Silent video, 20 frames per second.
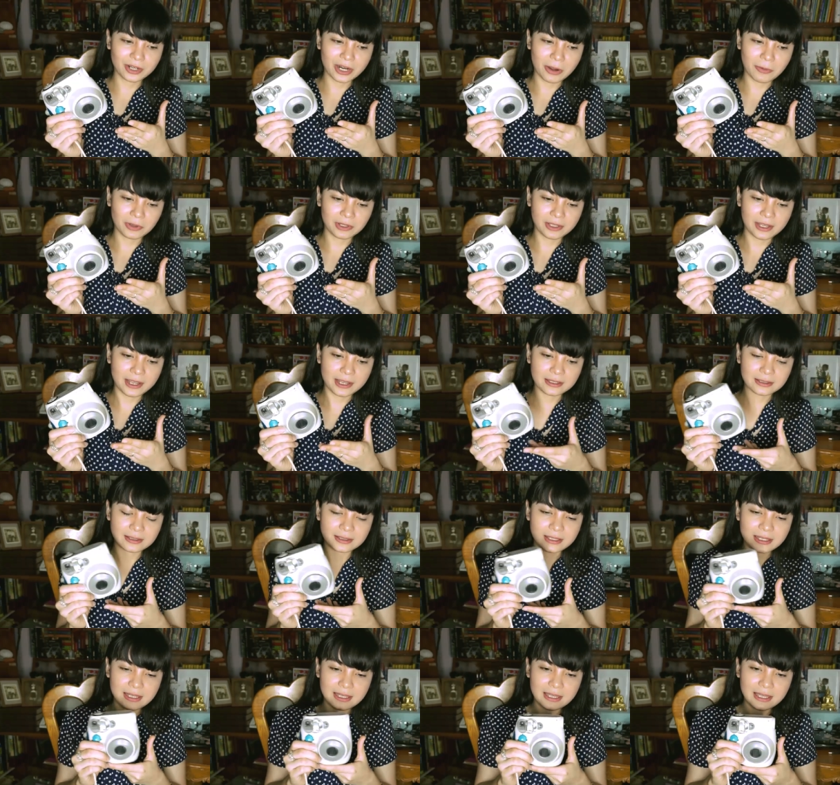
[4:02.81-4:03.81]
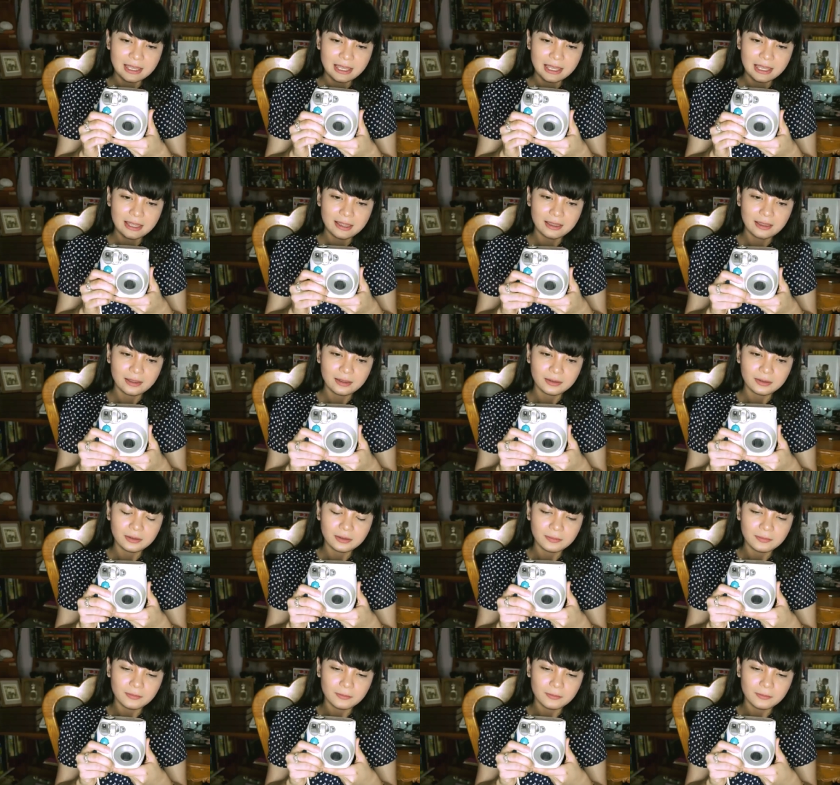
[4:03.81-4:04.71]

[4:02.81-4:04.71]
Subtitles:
nowadays, and